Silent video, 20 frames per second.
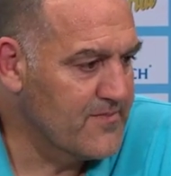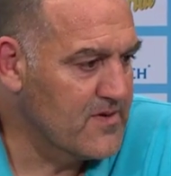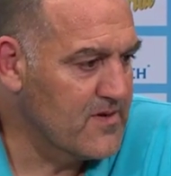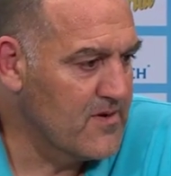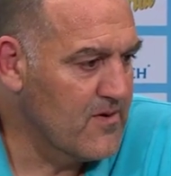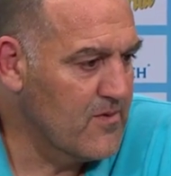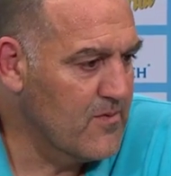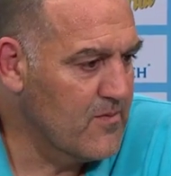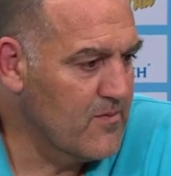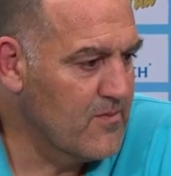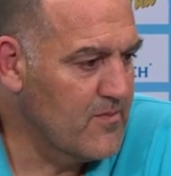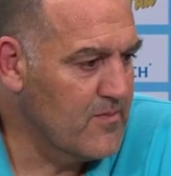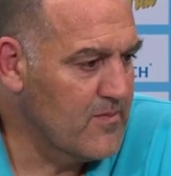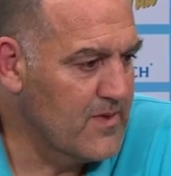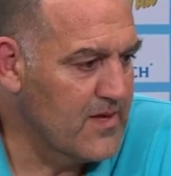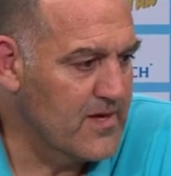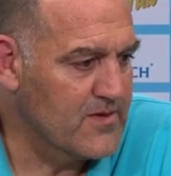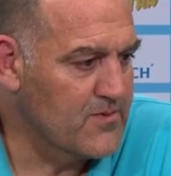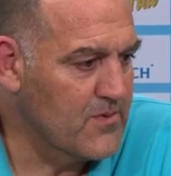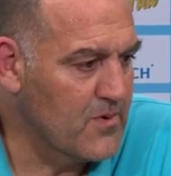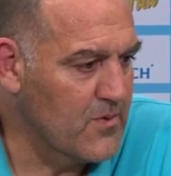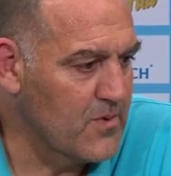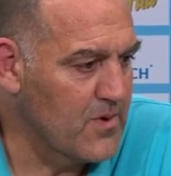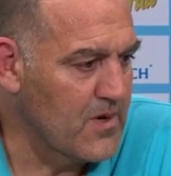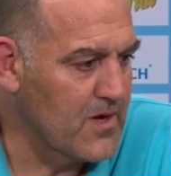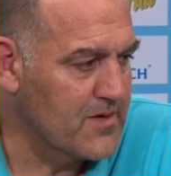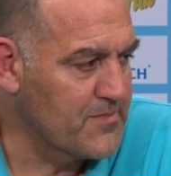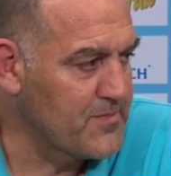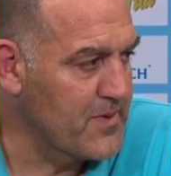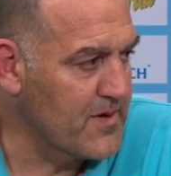So that's what we
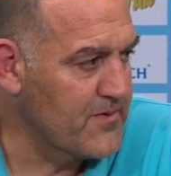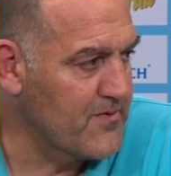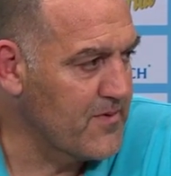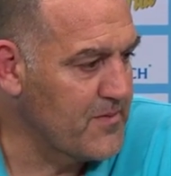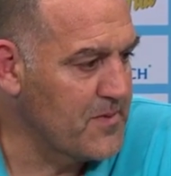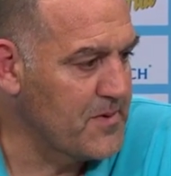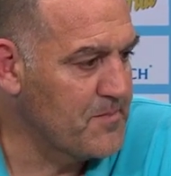expect from